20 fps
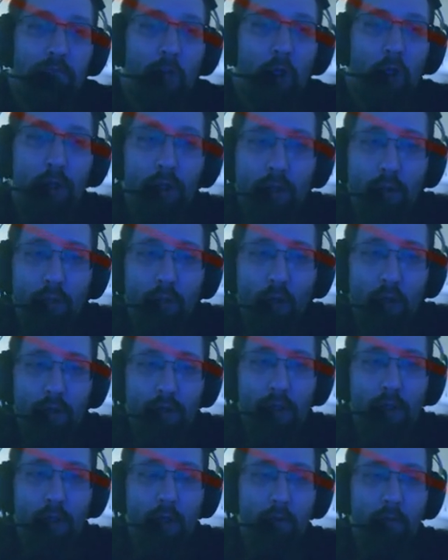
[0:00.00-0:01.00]
Who
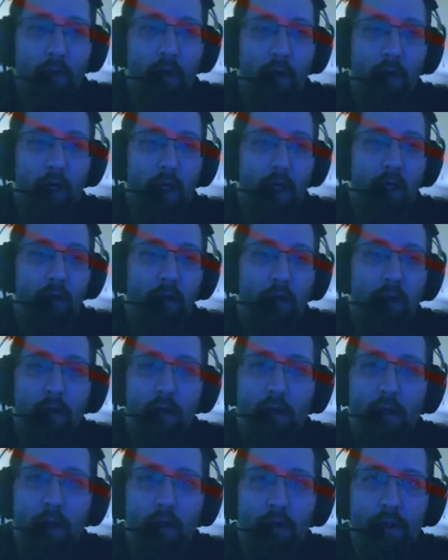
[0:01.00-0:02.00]
supports the community? Who
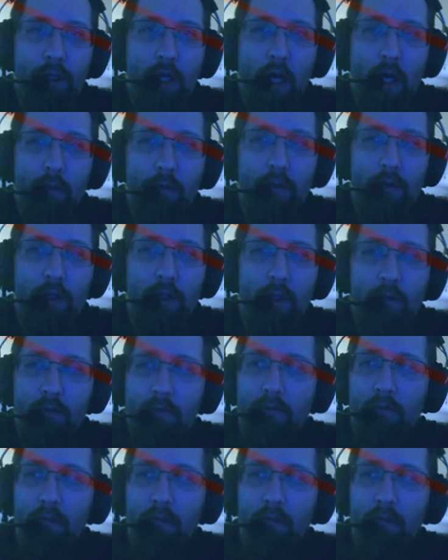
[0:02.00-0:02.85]
shows up to